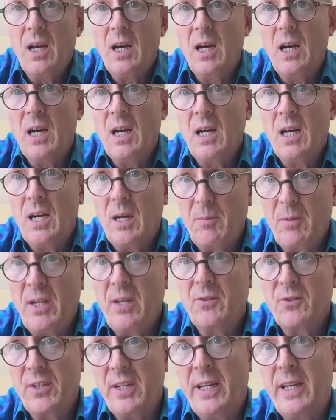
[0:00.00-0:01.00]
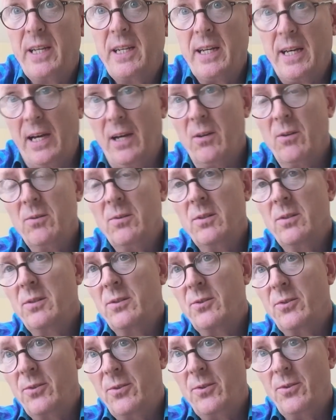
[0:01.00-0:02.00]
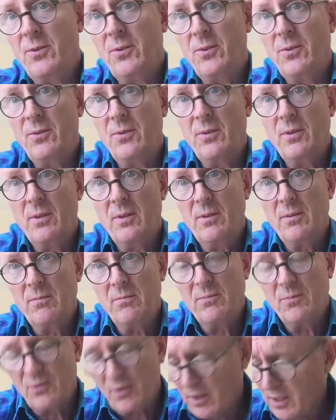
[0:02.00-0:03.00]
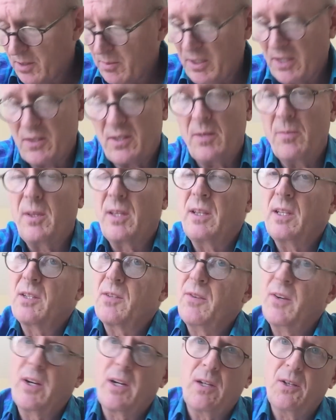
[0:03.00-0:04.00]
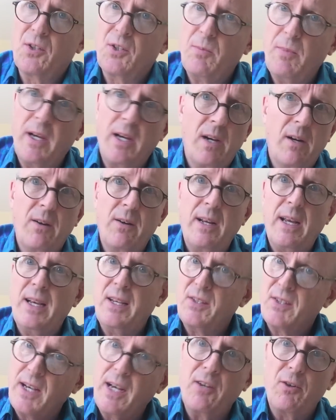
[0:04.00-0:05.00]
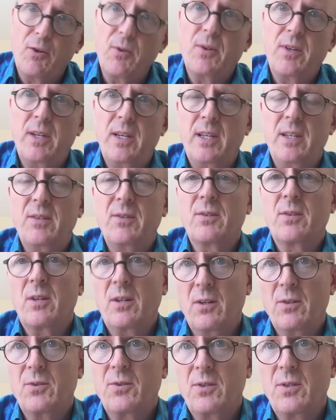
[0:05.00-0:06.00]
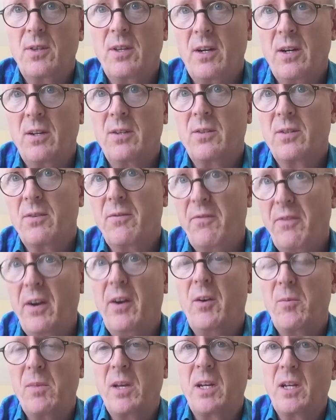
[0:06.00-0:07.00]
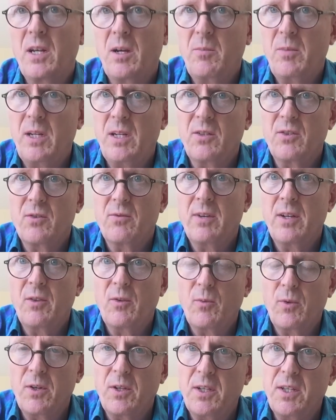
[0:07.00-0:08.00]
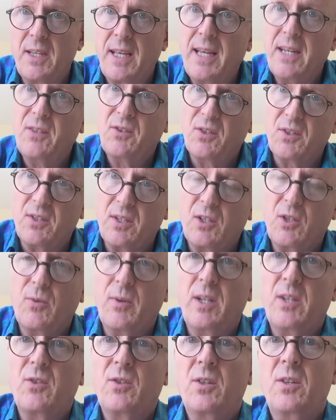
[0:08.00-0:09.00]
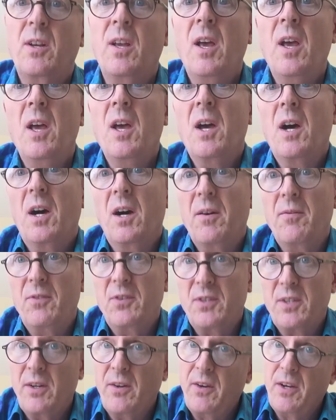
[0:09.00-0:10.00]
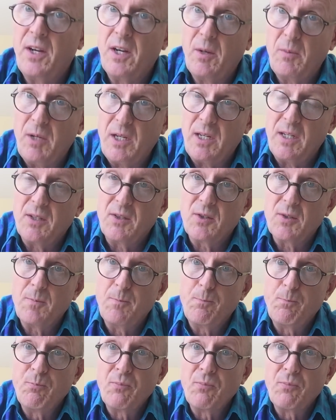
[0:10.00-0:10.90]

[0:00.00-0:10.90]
I'm here today now to talk about something that's very close to my heart, as I know it is close to the hearts of very many Armenians around the world, and that is the situation of the Syrian Armenians.